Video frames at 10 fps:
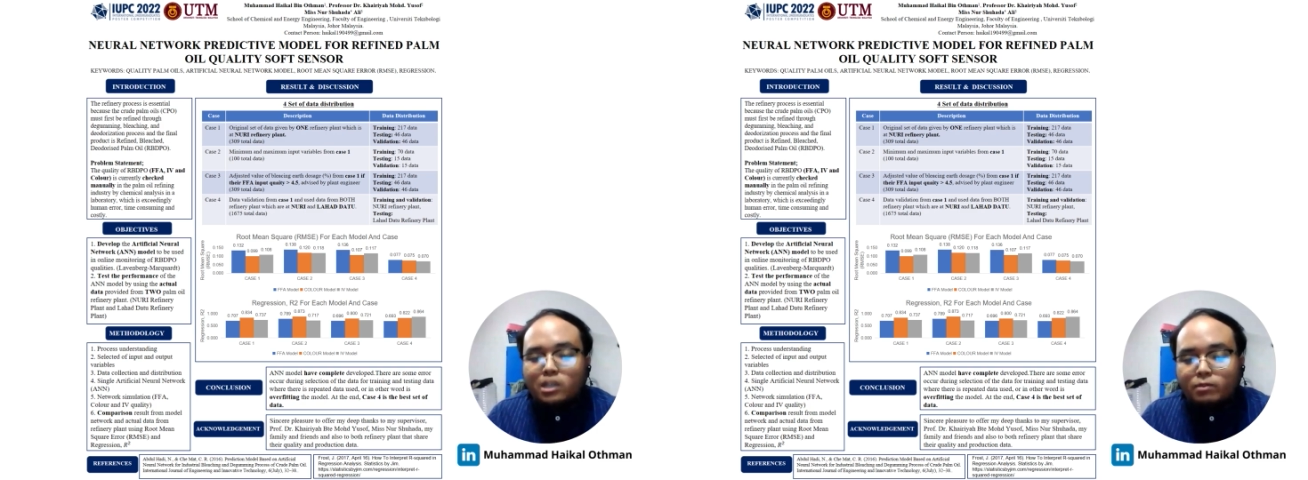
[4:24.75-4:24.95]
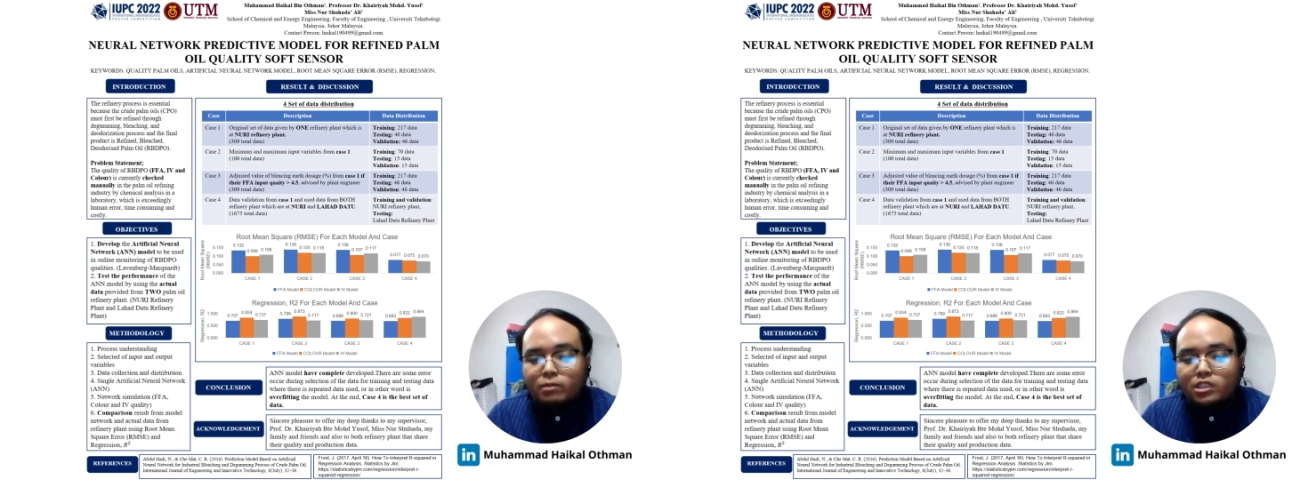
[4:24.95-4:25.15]

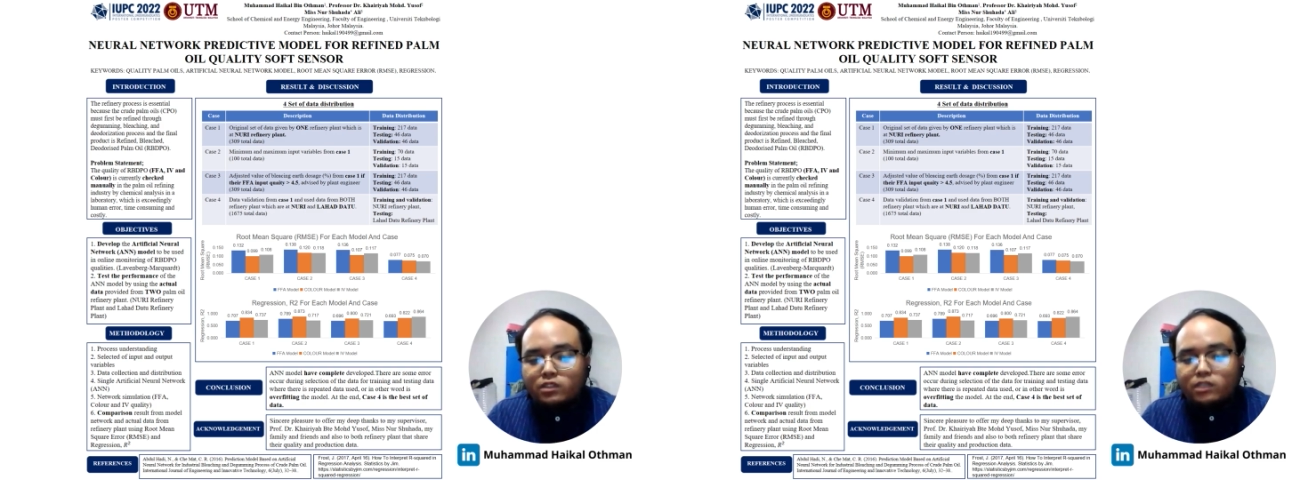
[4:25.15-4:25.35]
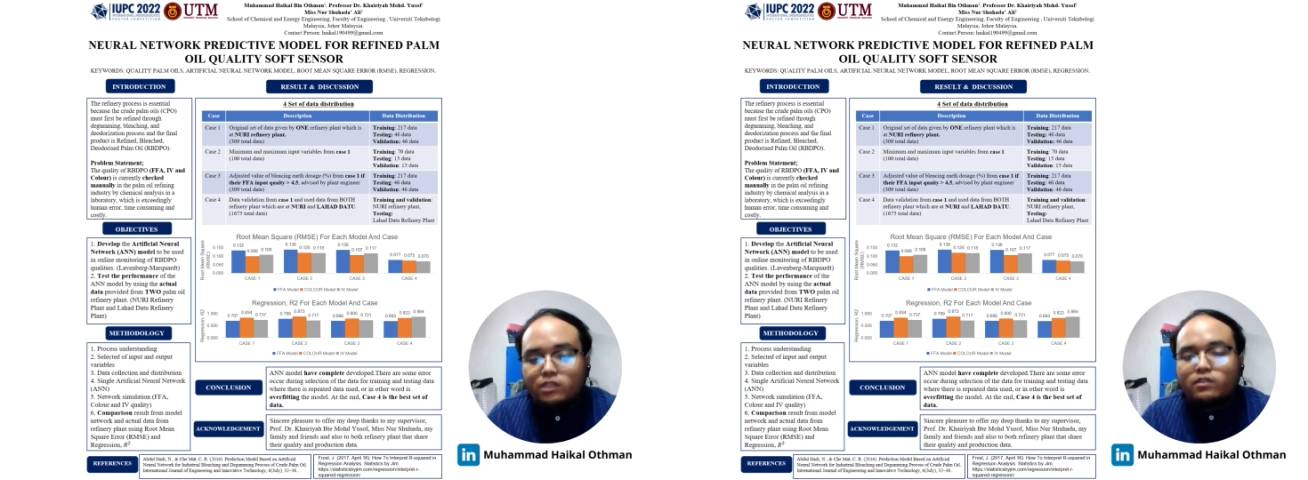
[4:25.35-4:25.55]

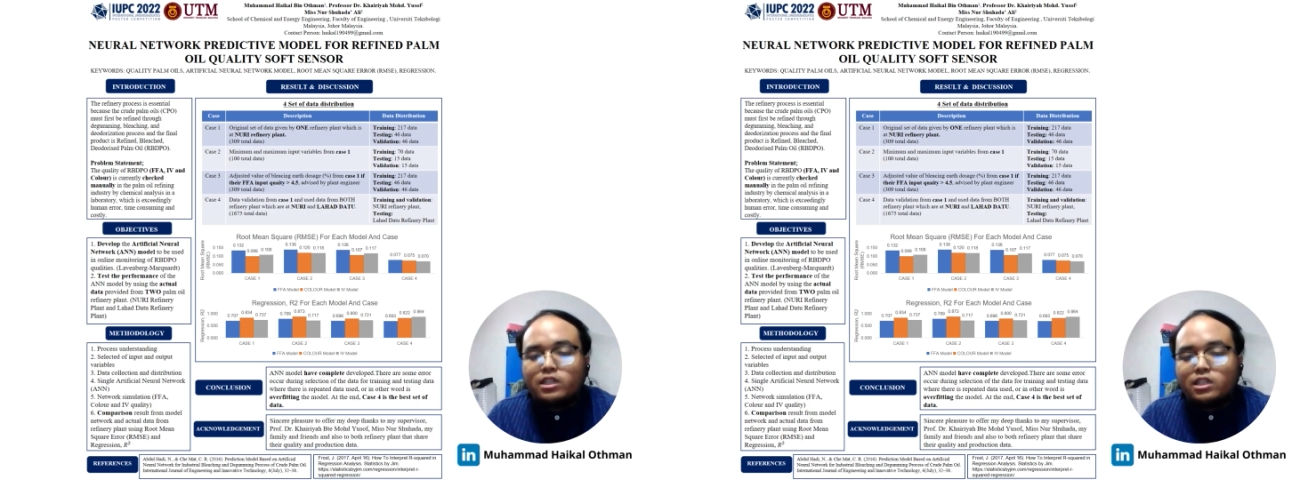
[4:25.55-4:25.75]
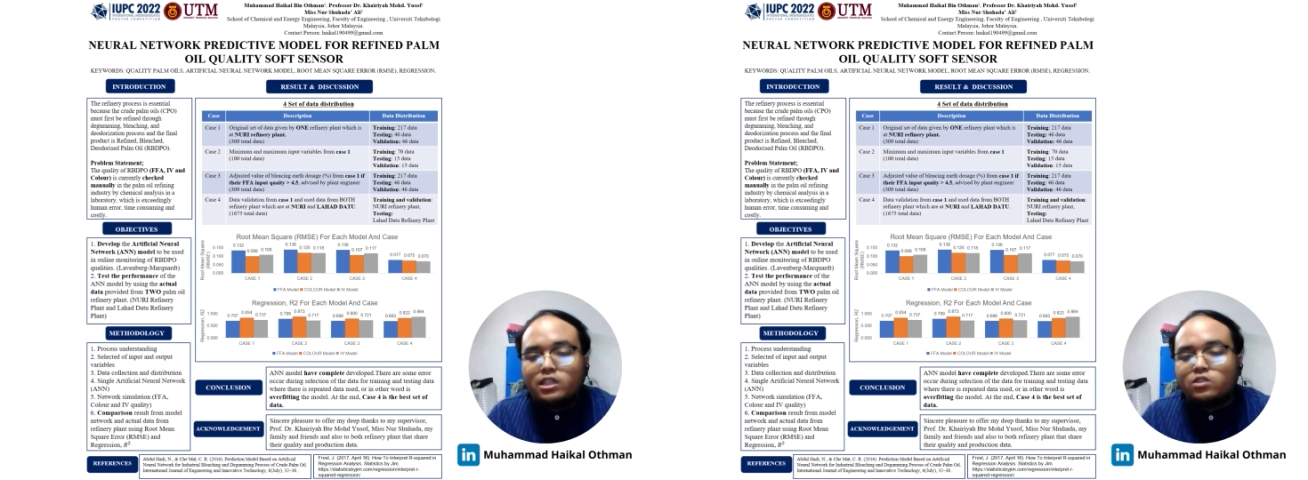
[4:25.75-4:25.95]
repetitive
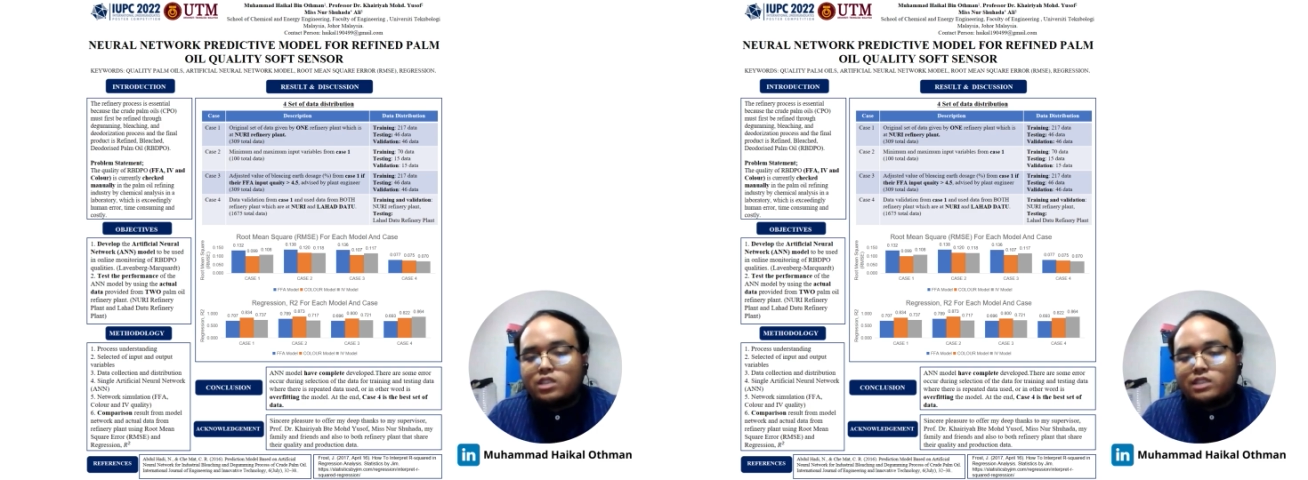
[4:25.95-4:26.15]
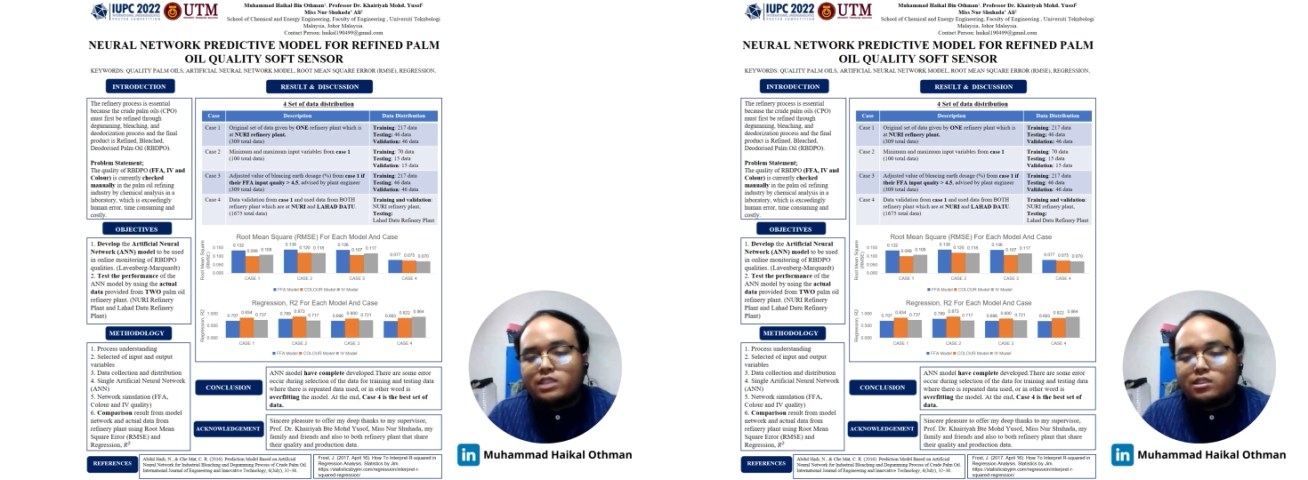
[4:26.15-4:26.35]
data
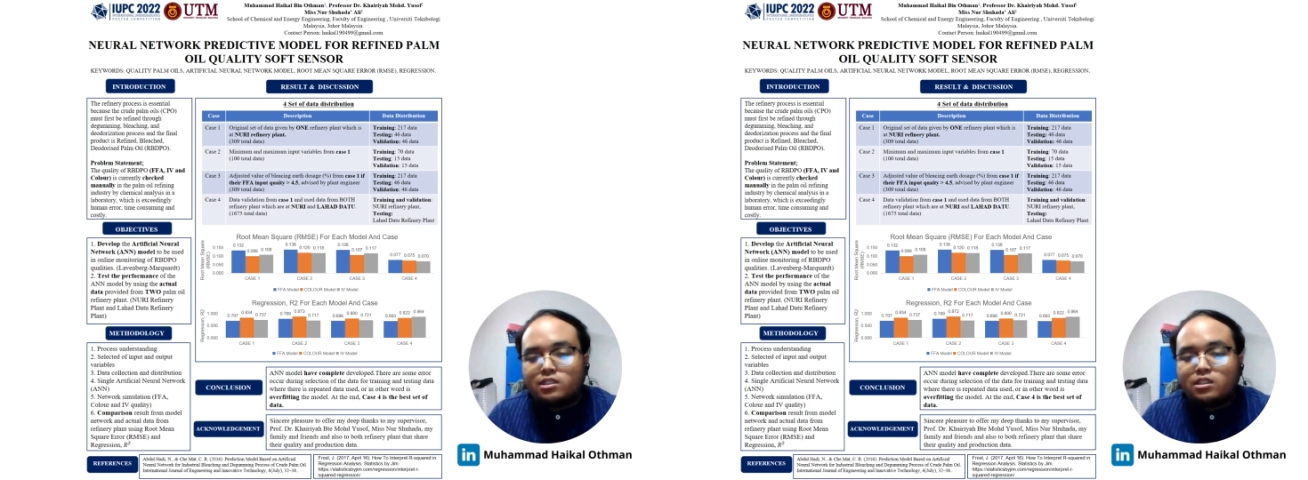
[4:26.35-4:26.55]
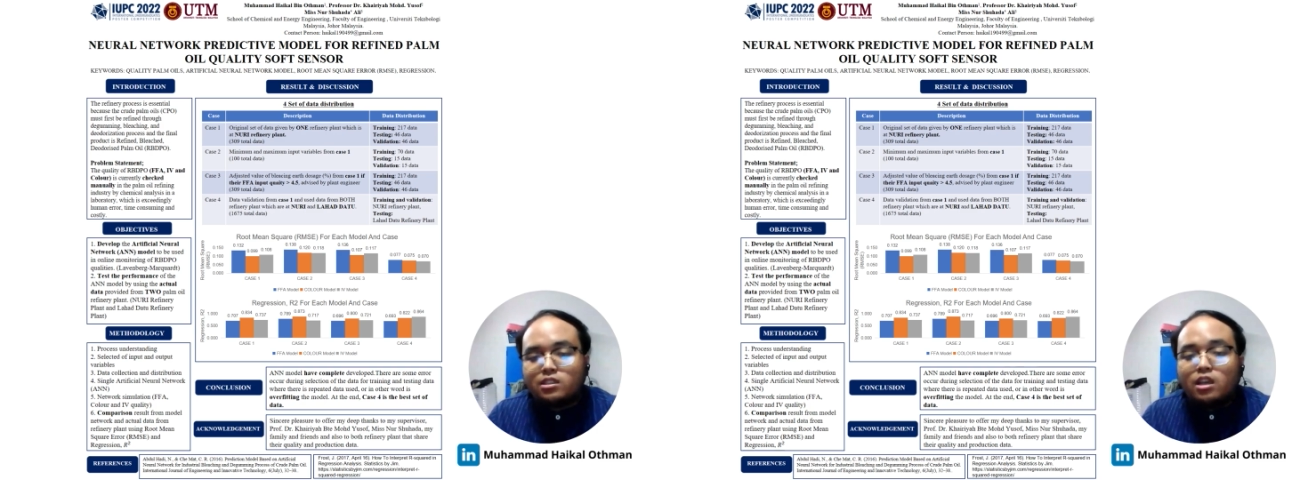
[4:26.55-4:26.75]
utilized
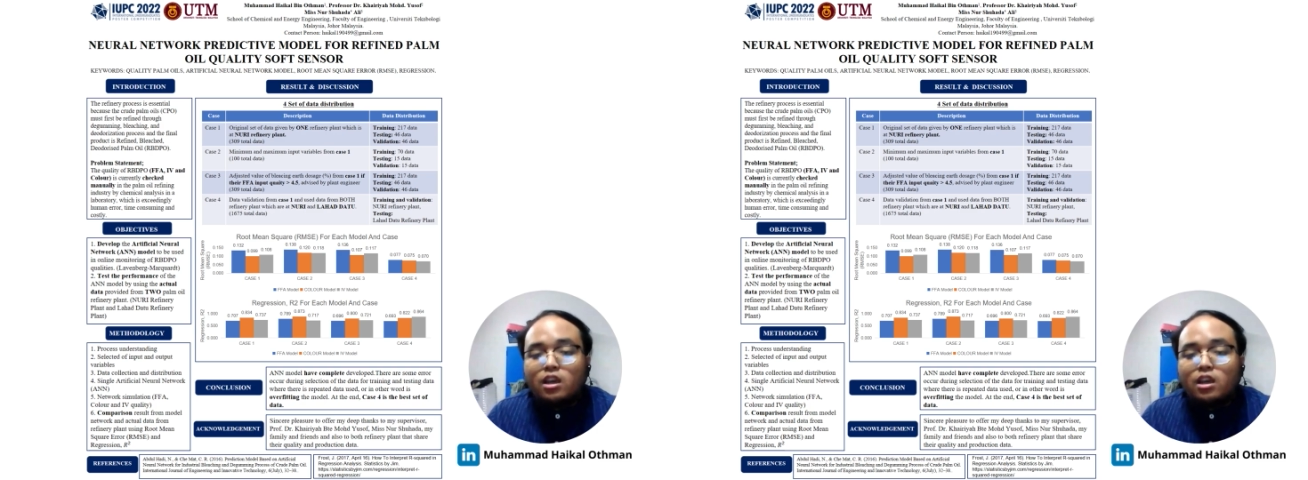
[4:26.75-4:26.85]
occurred.